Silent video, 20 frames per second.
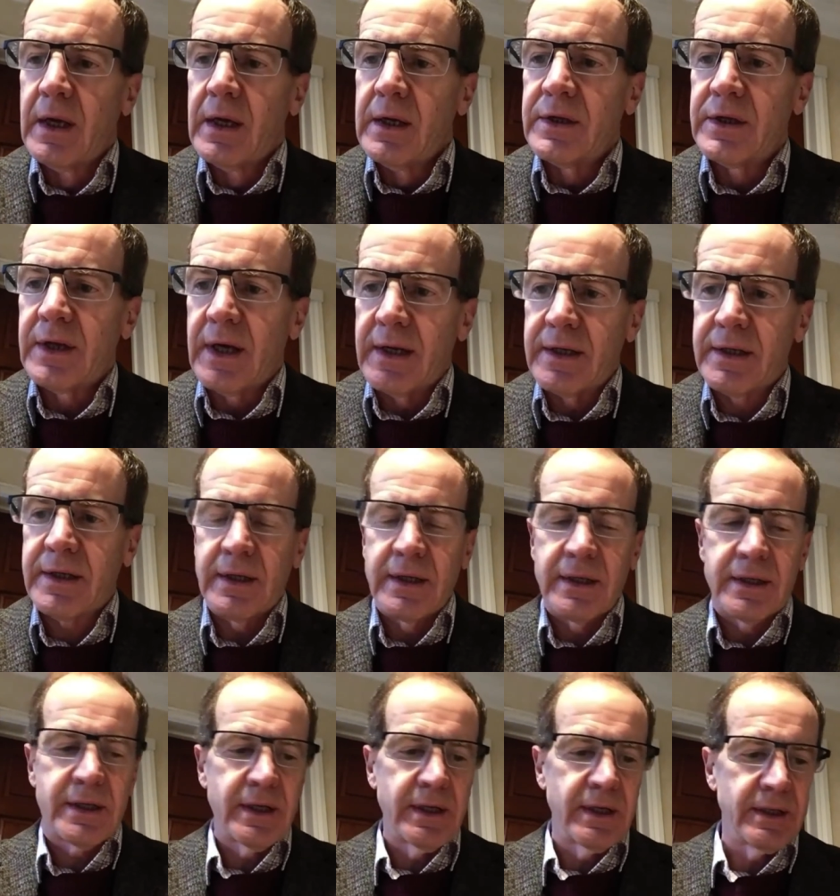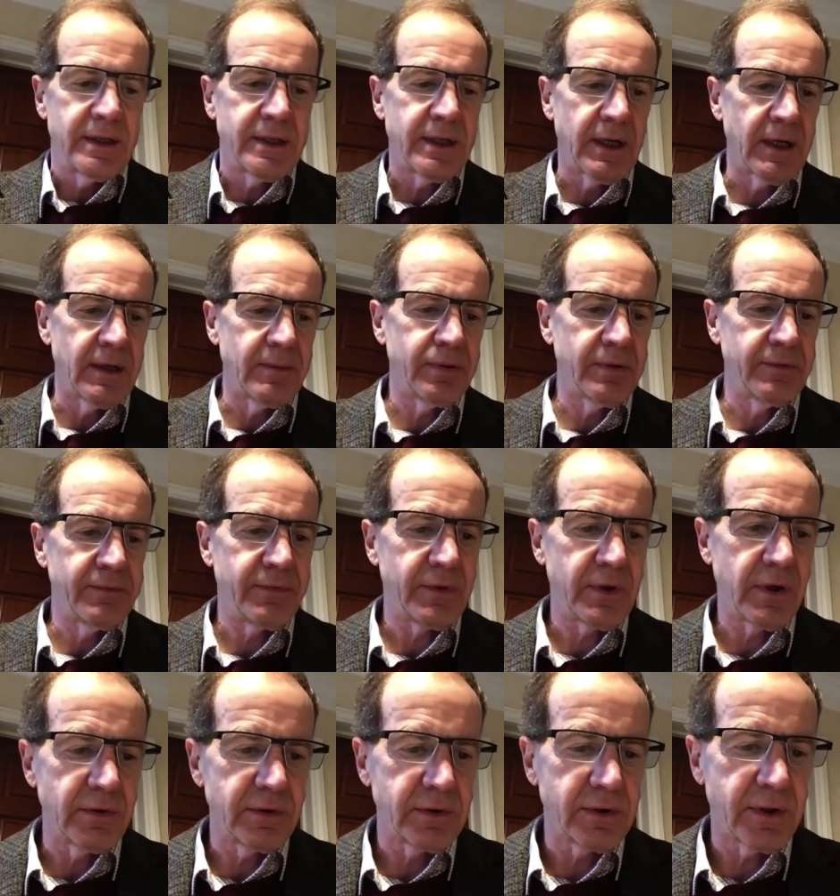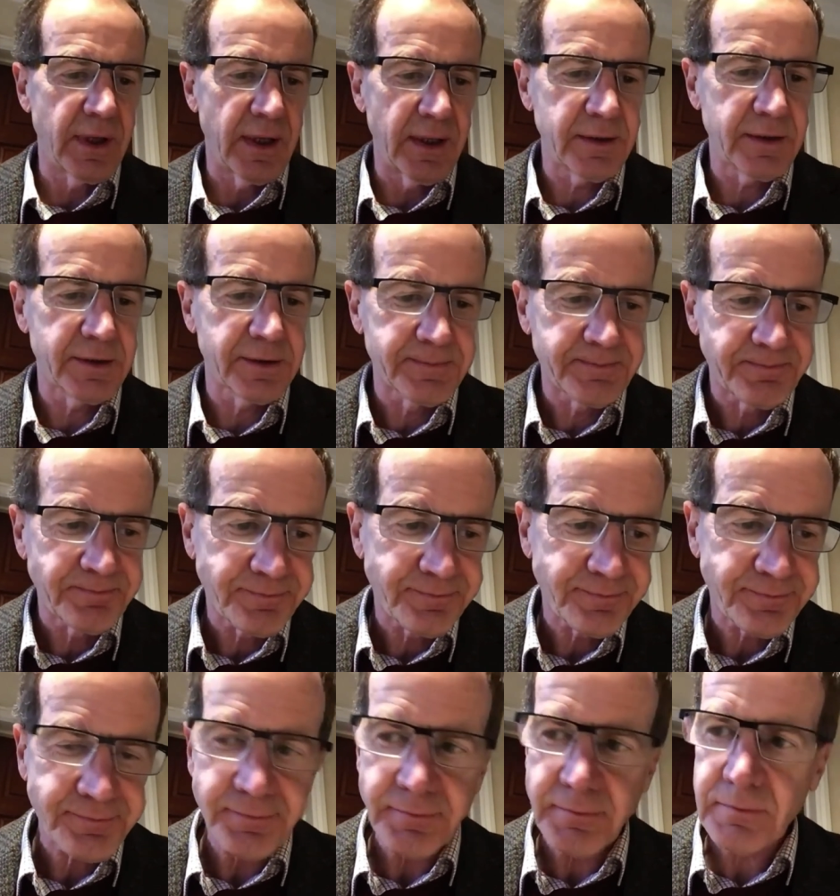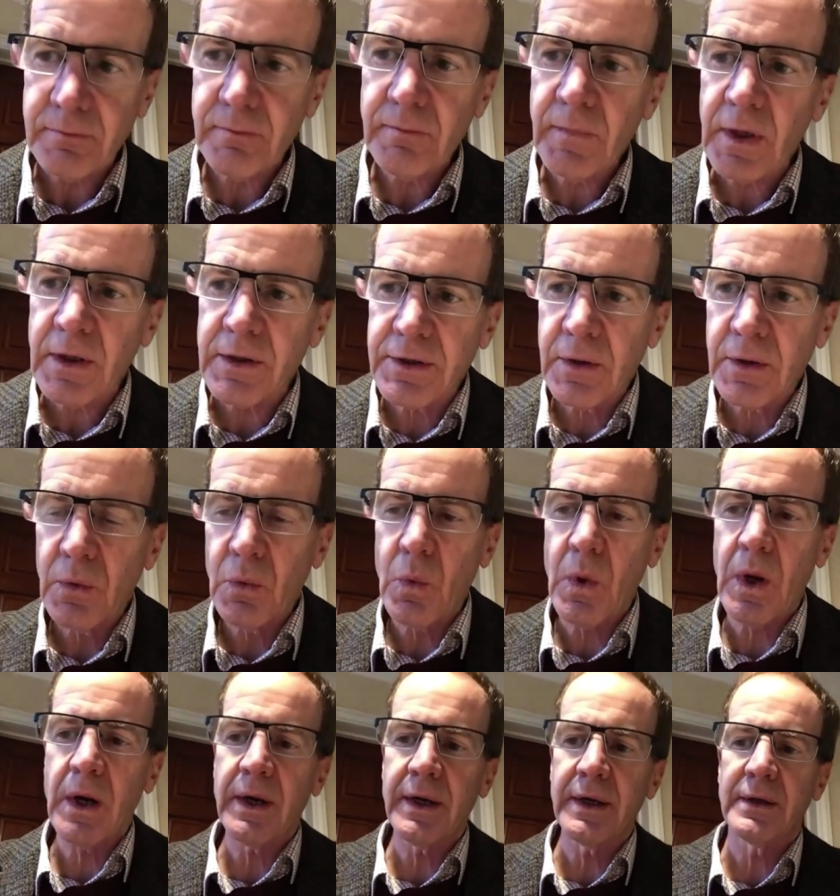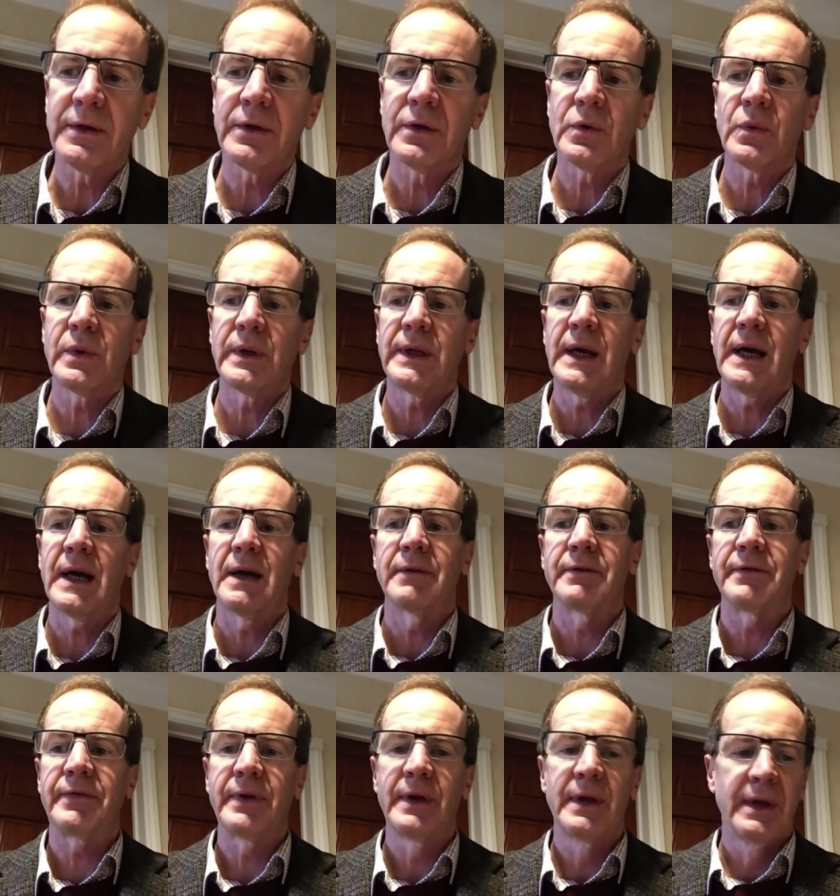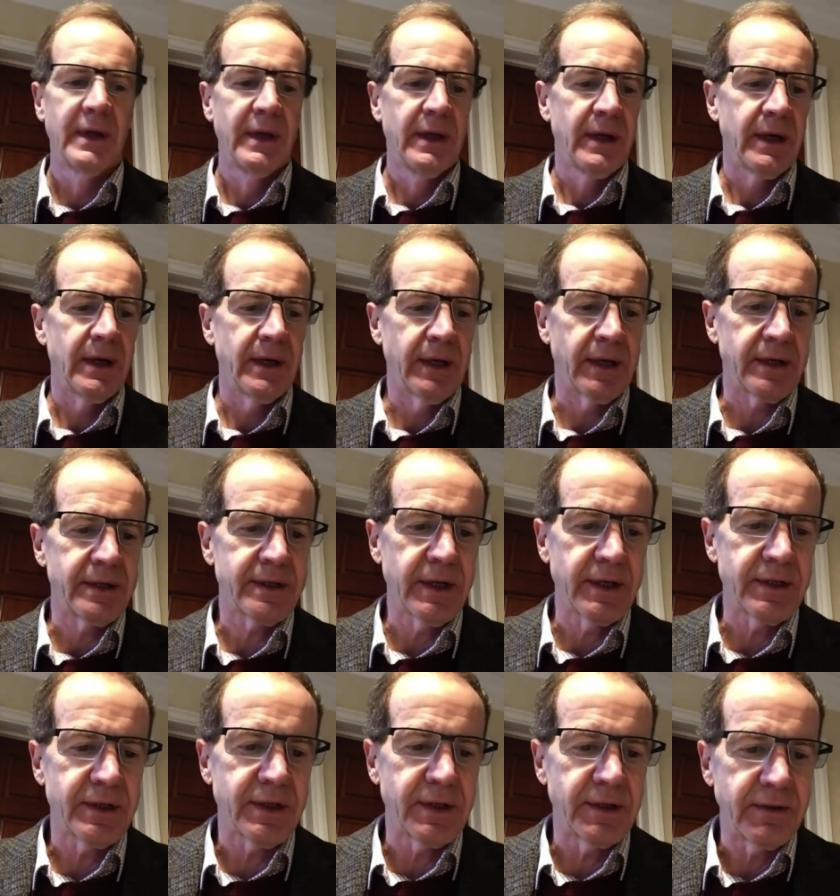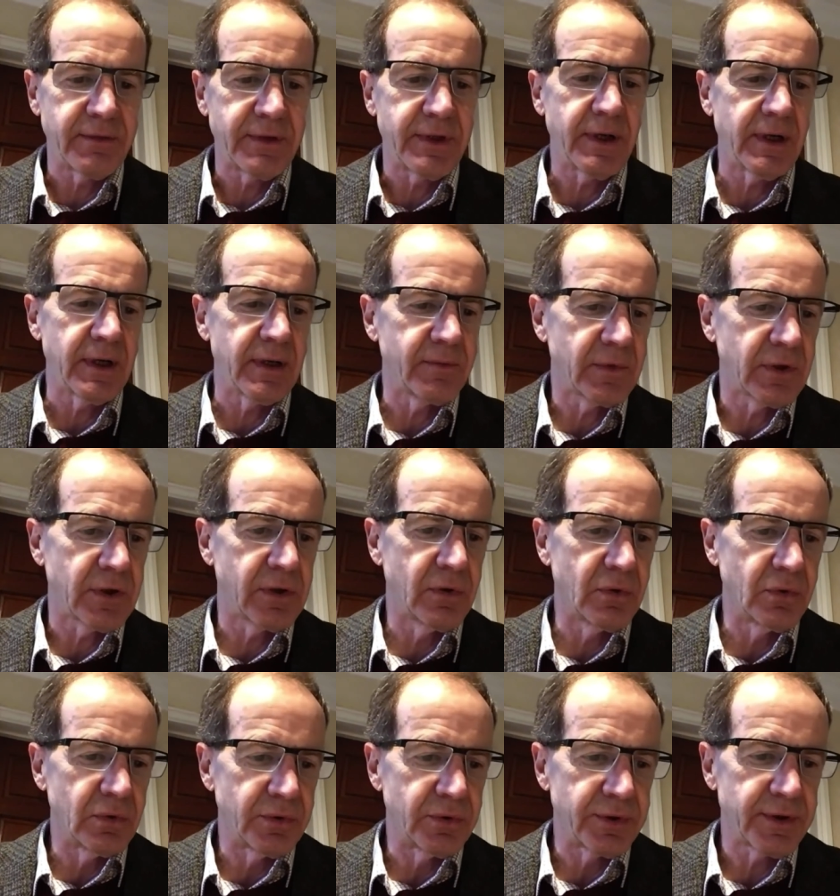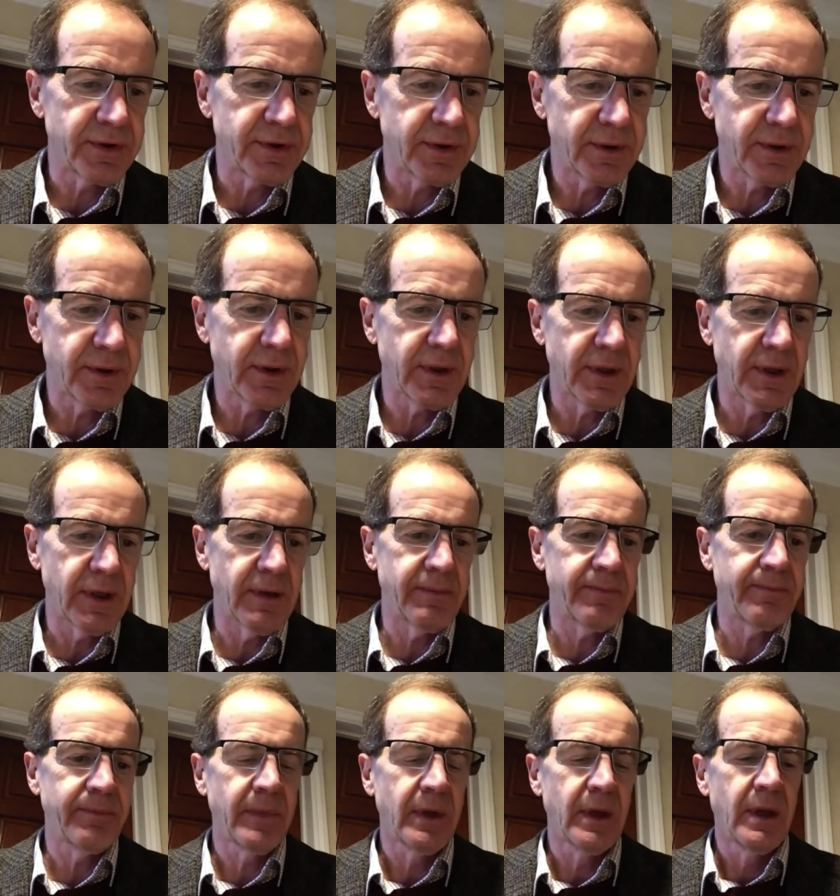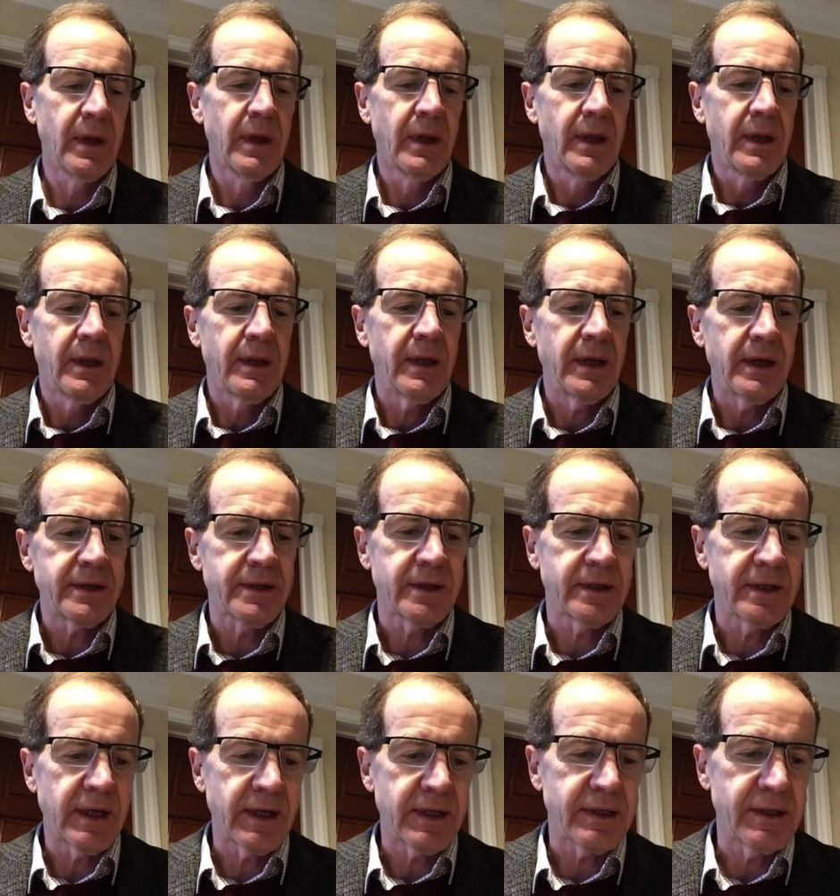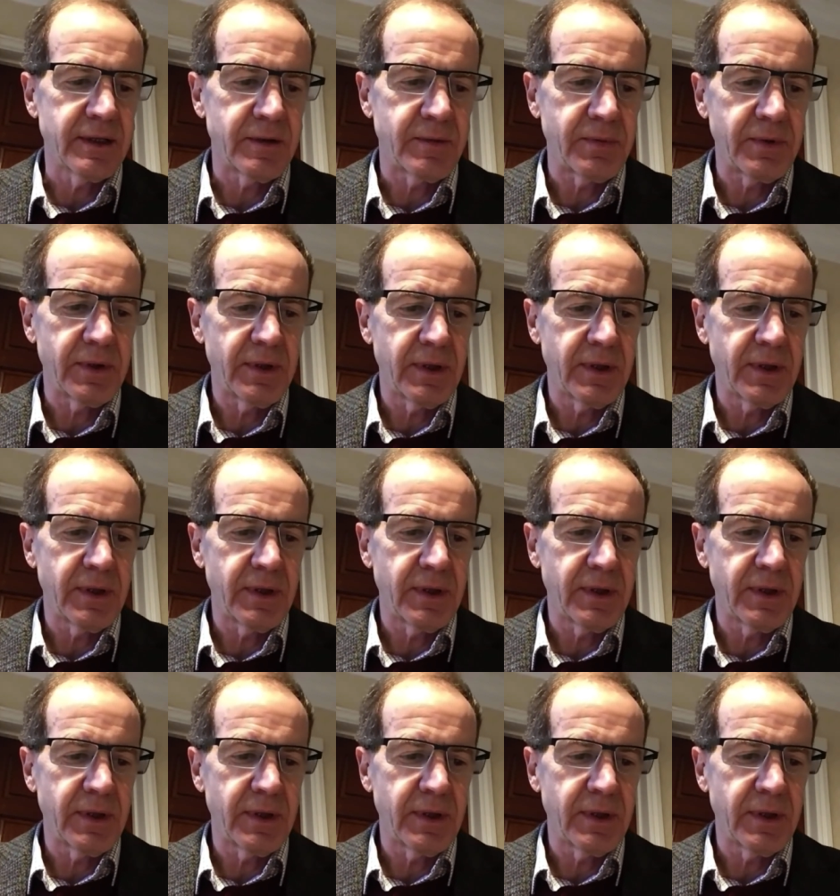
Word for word: JCT type of contracts. So, why do we have an extension of time clause? Um, the answer to that is